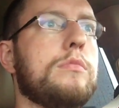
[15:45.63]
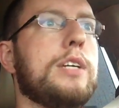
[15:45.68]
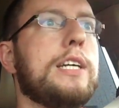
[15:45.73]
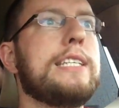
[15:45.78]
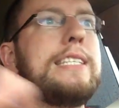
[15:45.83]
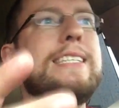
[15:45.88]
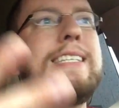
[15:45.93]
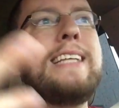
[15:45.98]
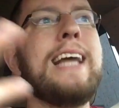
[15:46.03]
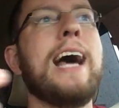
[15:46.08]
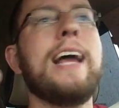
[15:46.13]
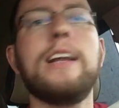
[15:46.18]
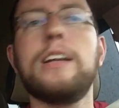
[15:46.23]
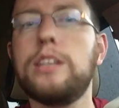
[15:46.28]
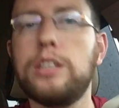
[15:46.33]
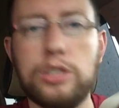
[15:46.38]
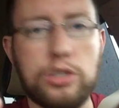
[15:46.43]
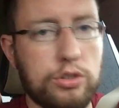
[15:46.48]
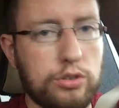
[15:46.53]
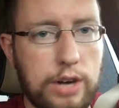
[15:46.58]
it's not a
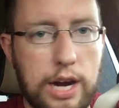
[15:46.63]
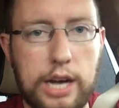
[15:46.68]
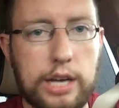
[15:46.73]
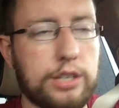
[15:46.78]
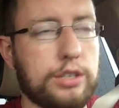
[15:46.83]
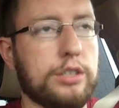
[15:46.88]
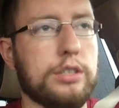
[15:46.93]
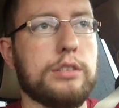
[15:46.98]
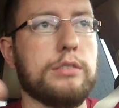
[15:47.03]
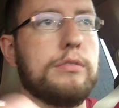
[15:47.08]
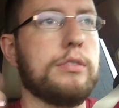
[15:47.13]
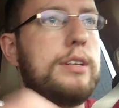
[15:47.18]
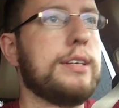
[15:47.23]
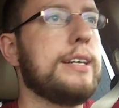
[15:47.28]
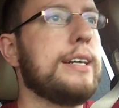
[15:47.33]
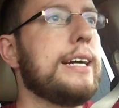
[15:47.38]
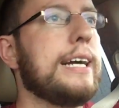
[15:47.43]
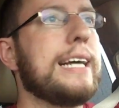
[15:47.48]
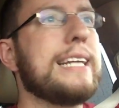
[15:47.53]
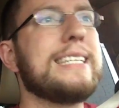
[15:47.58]
distraction.
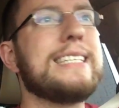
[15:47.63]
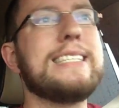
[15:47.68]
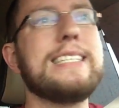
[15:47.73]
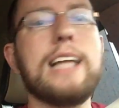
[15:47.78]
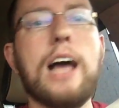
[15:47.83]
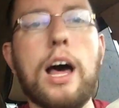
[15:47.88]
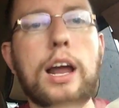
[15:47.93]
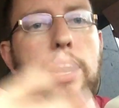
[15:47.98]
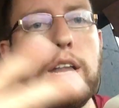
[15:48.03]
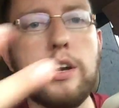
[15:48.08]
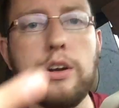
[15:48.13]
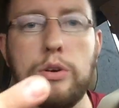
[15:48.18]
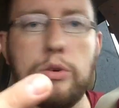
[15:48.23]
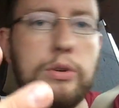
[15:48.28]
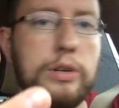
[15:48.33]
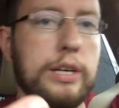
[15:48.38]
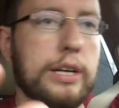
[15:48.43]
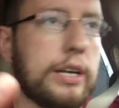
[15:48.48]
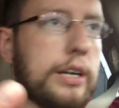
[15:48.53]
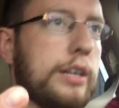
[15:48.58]
It's not
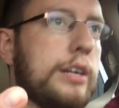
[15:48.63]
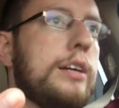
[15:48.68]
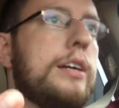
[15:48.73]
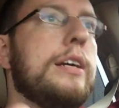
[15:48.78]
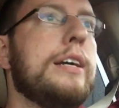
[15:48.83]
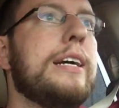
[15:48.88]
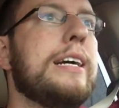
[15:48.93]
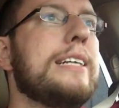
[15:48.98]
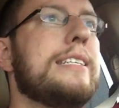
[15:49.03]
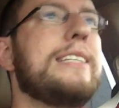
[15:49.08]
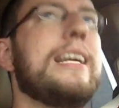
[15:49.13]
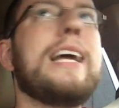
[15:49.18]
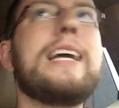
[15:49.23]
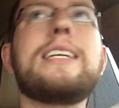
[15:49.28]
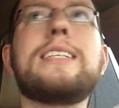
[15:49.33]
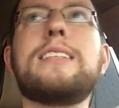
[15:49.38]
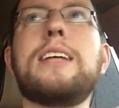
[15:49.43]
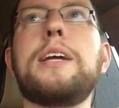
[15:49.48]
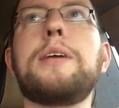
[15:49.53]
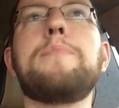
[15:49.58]
annoying. It
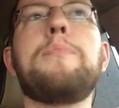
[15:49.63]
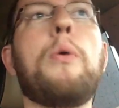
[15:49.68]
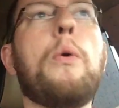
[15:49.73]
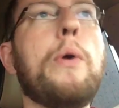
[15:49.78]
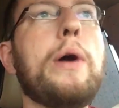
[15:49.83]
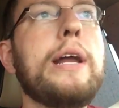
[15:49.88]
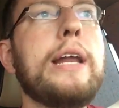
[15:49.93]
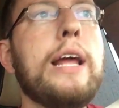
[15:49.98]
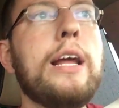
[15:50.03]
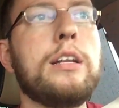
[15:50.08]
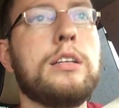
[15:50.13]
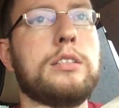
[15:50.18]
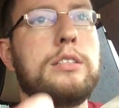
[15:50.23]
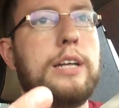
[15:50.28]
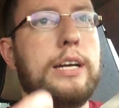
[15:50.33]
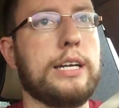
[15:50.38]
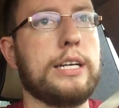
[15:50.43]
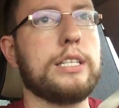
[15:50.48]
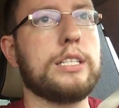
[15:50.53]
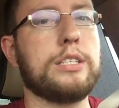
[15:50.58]
takes like 0.8
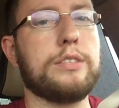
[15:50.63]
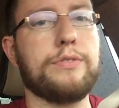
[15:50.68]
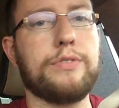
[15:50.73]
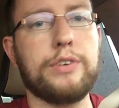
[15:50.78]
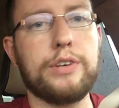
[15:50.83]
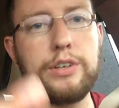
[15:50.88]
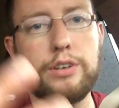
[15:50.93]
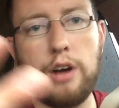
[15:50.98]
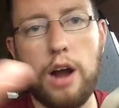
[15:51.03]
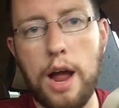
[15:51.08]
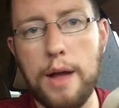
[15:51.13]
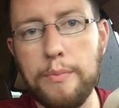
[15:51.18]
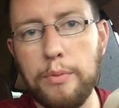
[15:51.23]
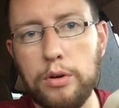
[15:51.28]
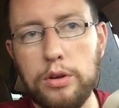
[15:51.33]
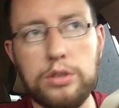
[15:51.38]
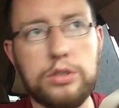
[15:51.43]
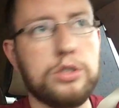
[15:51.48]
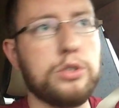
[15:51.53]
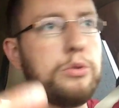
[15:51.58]
seconds for your
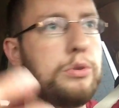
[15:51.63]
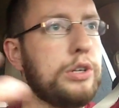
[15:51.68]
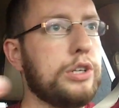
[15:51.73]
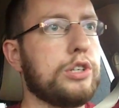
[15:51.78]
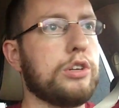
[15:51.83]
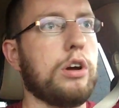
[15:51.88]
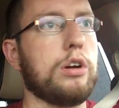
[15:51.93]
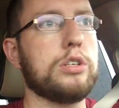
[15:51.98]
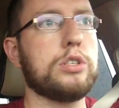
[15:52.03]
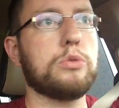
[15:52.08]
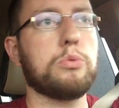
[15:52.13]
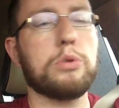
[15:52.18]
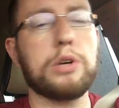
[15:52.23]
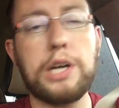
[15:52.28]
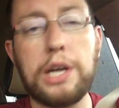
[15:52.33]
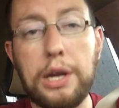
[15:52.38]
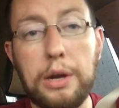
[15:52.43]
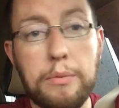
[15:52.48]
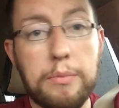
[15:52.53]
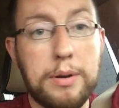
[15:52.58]
eyeballs to adjust. We're
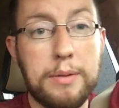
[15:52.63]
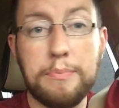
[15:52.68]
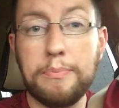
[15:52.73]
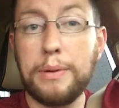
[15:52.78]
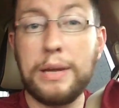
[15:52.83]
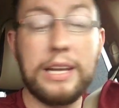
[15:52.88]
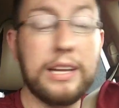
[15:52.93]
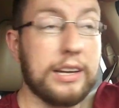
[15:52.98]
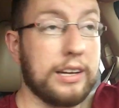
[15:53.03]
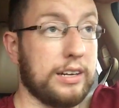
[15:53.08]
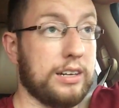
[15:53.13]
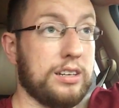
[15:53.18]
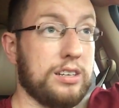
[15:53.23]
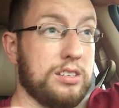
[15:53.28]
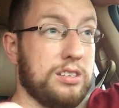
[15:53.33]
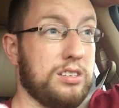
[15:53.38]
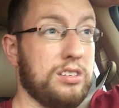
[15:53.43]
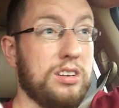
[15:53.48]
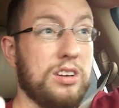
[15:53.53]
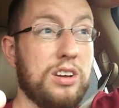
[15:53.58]
human
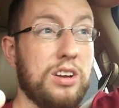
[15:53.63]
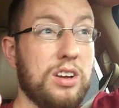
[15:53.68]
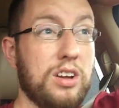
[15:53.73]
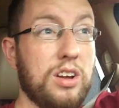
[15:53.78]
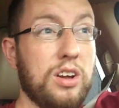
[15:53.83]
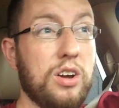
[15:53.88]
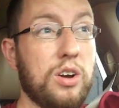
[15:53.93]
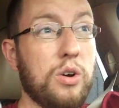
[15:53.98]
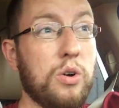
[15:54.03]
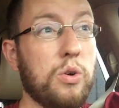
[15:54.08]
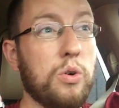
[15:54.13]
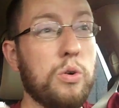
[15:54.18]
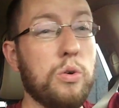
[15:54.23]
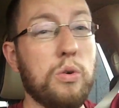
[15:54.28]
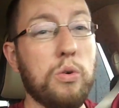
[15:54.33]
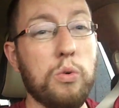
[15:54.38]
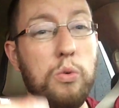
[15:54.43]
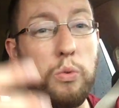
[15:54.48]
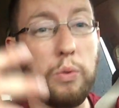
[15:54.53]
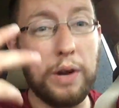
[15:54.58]
beings.
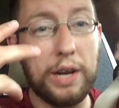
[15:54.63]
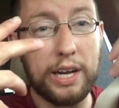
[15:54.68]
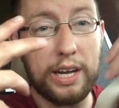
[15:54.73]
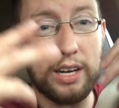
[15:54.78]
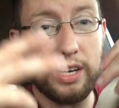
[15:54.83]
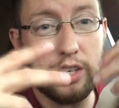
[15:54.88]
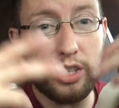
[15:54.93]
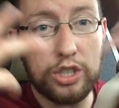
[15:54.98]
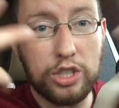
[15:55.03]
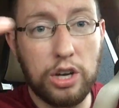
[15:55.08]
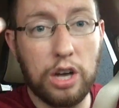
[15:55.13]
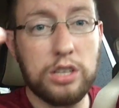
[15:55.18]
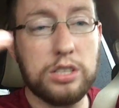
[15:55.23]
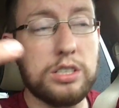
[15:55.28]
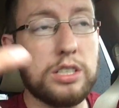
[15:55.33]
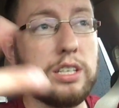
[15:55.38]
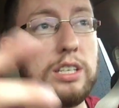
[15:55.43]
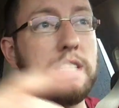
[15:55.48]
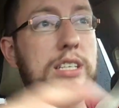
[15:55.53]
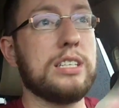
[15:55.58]
We can
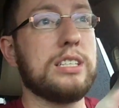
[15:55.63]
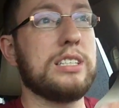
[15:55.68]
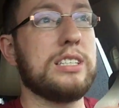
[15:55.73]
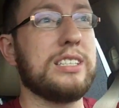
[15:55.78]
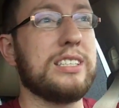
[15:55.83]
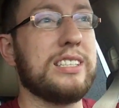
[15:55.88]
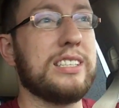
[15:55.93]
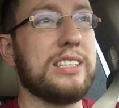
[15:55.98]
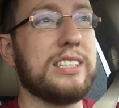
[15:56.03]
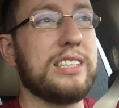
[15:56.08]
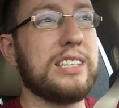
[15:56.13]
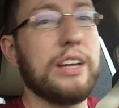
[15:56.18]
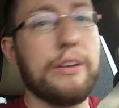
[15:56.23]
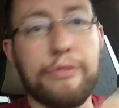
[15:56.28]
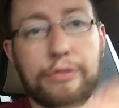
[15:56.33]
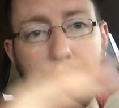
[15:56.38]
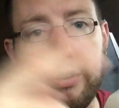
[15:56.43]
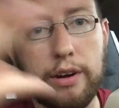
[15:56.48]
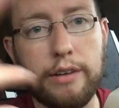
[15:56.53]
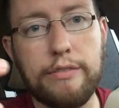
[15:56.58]
adjust to this
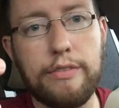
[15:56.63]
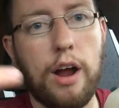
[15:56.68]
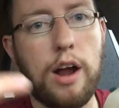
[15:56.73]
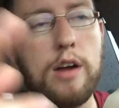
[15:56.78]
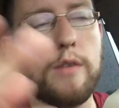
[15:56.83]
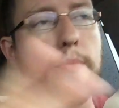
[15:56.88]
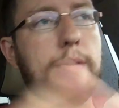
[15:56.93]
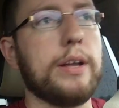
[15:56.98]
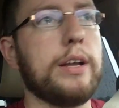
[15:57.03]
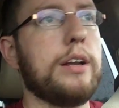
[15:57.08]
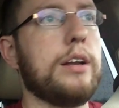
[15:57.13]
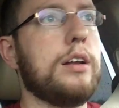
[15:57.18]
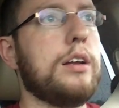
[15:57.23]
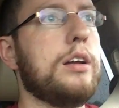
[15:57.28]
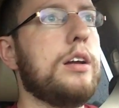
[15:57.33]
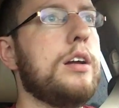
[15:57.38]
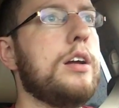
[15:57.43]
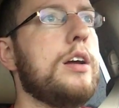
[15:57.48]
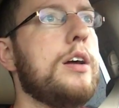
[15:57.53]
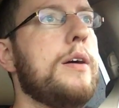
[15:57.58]
different environment.
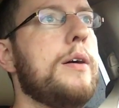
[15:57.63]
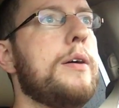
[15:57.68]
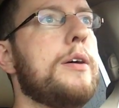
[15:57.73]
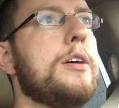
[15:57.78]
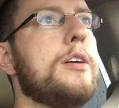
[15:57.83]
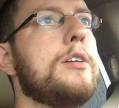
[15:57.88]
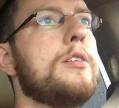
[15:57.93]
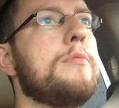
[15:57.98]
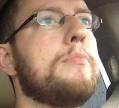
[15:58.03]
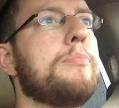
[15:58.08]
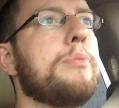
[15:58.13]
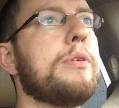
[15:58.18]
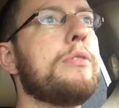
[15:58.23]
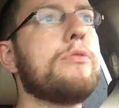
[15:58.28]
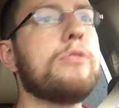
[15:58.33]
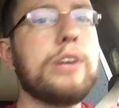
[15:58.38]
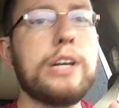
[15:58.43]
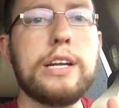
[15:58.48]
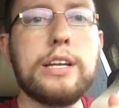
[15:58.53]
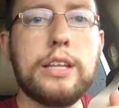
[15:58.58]
But
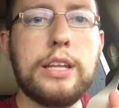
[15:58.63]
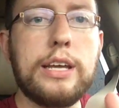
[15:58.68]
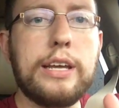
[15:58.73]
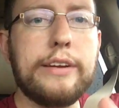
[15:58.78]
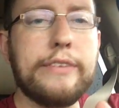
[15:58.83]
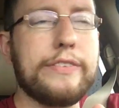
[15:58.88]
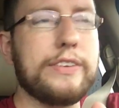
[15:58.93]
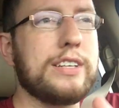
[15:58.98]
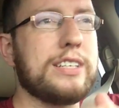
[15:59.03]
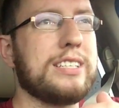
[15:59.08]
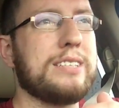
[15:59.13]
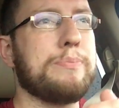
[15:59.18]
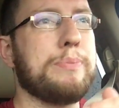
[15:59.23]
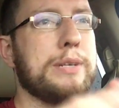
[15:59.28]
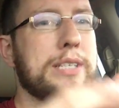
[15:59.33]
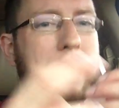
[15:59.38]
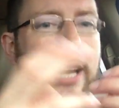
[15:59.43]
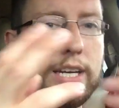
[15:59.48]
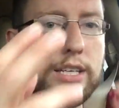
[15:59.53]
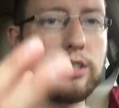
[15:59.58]
really, if it's
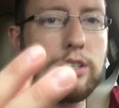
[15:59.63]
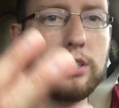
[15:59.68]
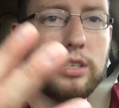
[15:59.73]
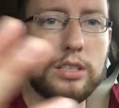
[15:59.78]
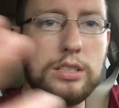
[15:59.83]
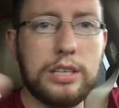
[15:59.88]
potentially